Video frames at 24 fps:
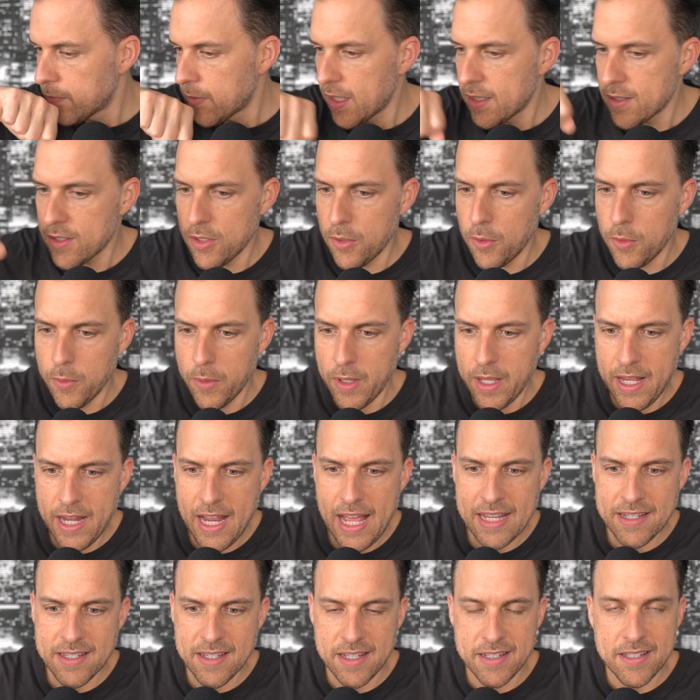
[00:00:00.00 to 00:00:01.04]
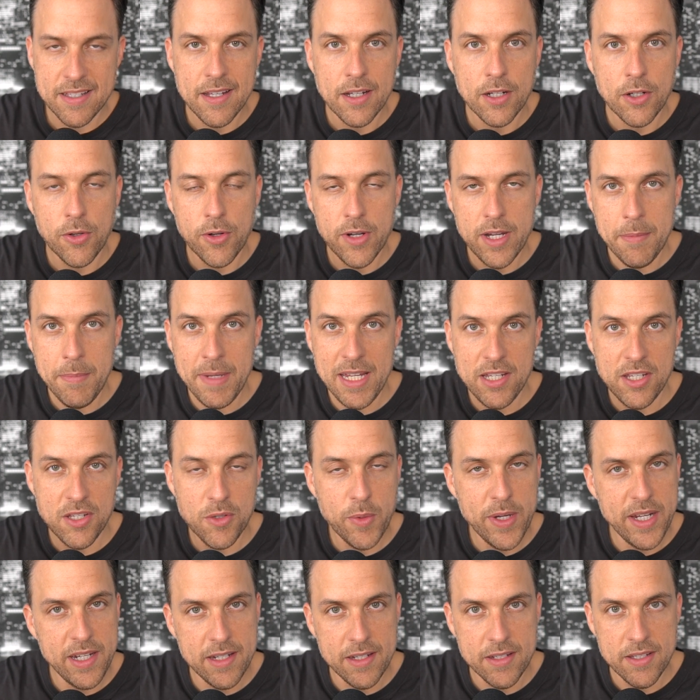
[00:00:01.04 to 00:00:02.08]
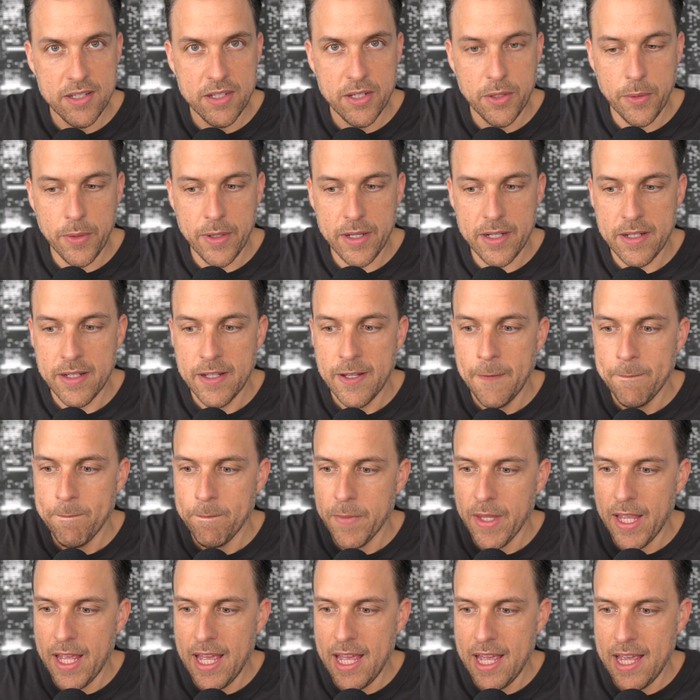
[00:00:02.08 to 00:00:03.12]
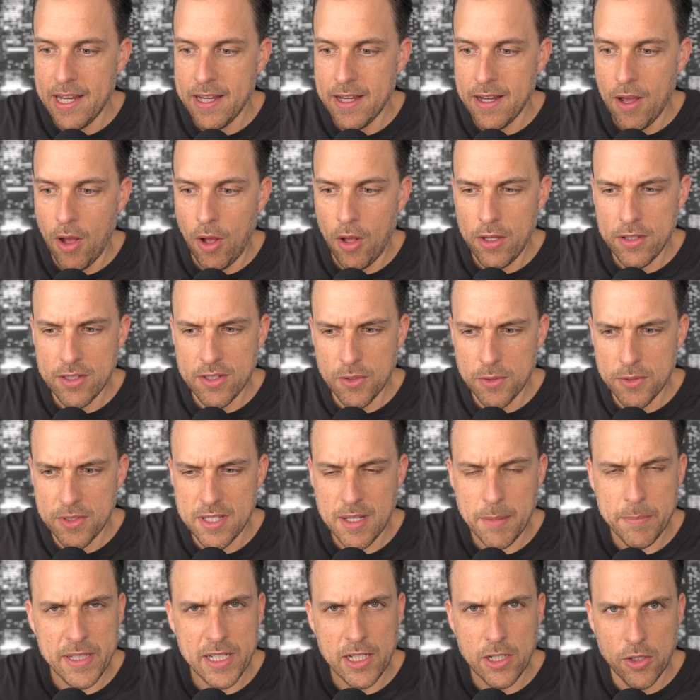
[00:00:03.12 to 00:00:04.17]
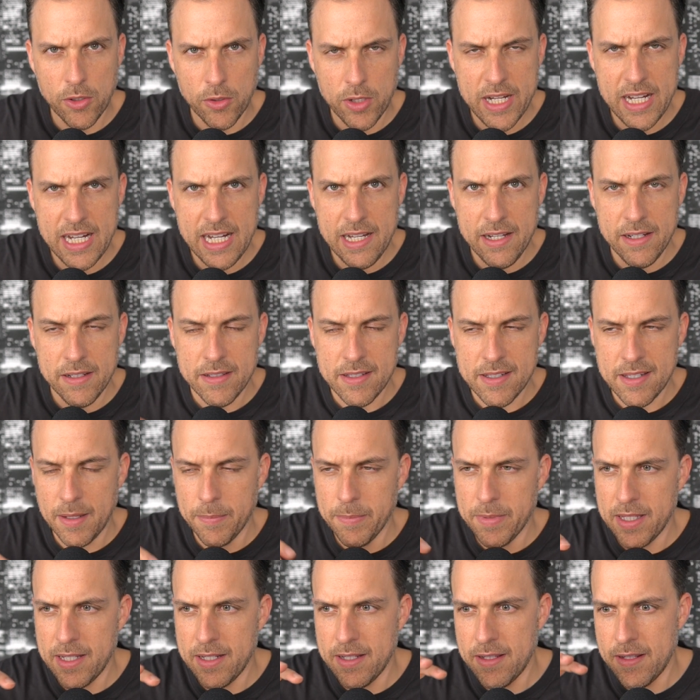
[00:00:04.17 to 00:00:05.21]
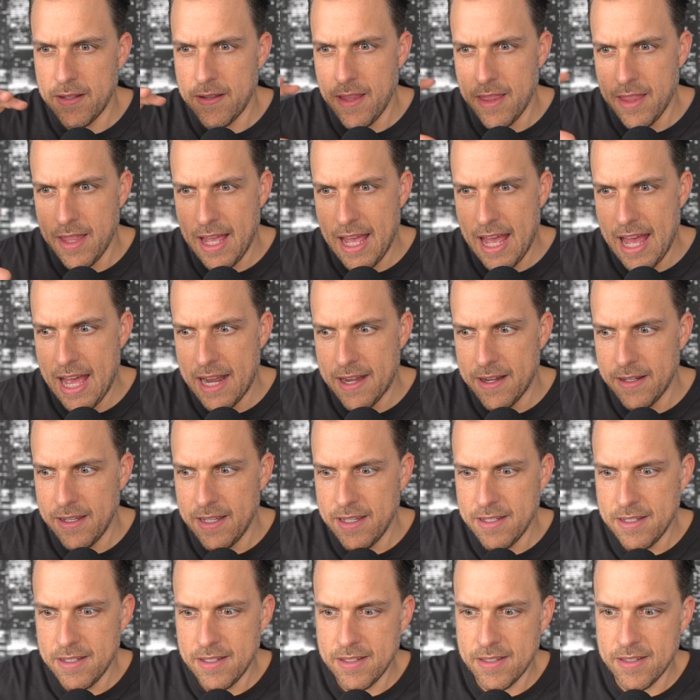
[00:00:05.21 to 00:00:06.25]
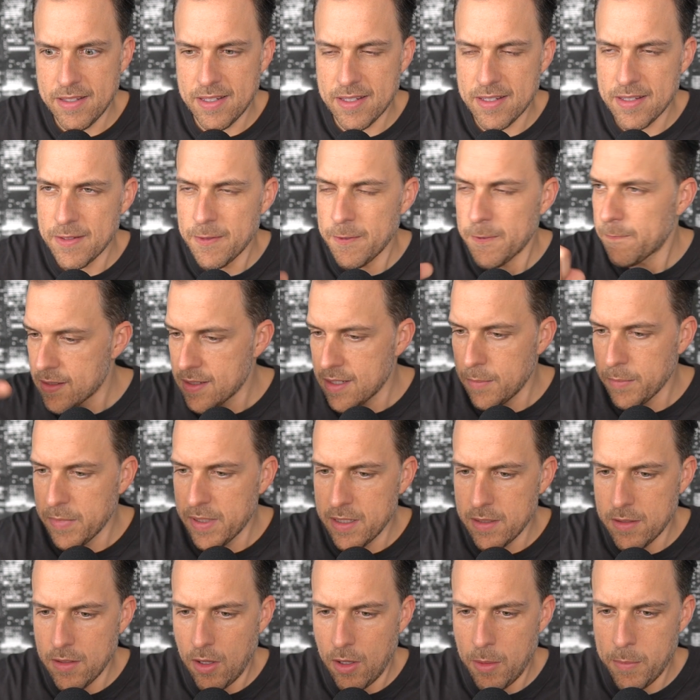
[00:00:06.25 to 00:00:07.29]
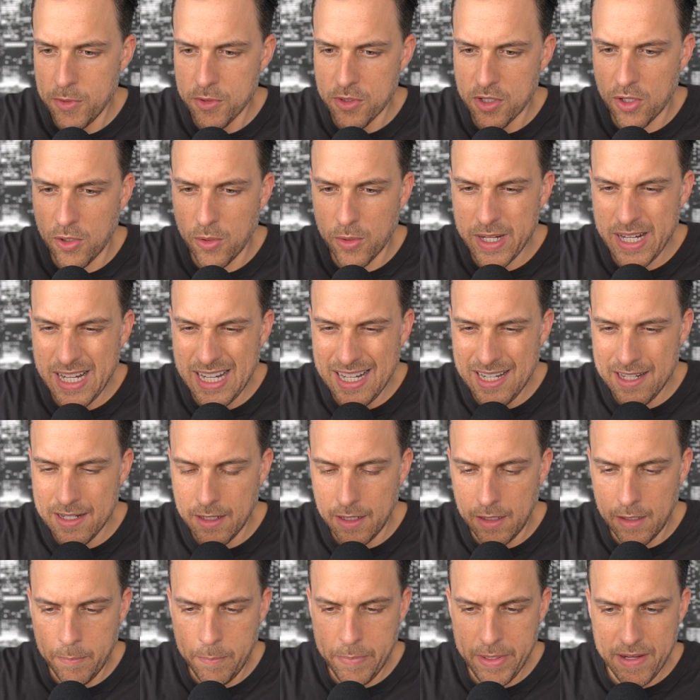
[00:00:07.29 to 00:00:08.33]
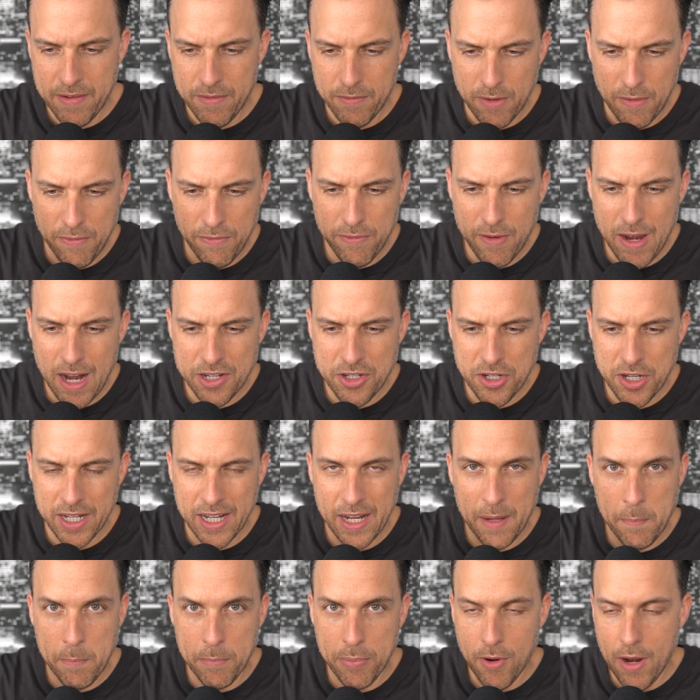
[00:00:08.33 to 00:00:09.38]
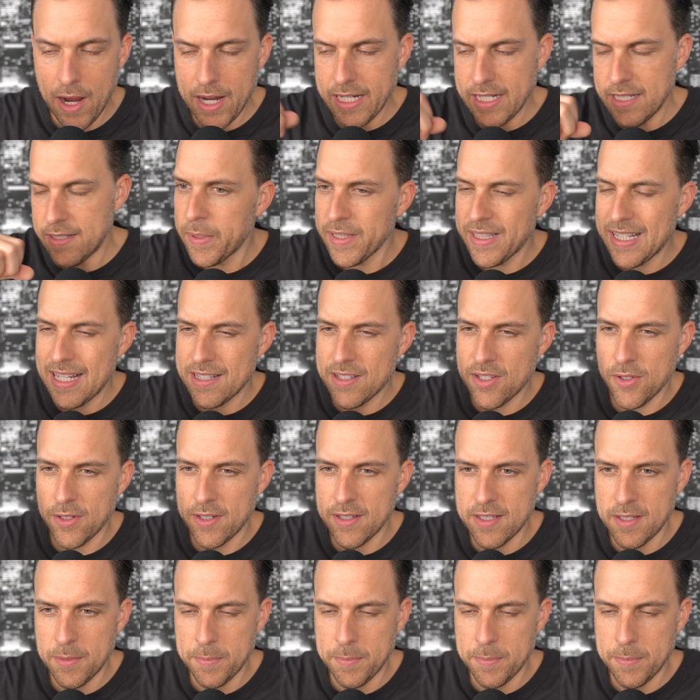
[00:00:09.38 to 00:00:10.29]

So it has this creamy sweetness to it and also something green, something that is something almost green, a bit refreshing and bright, but that's sort of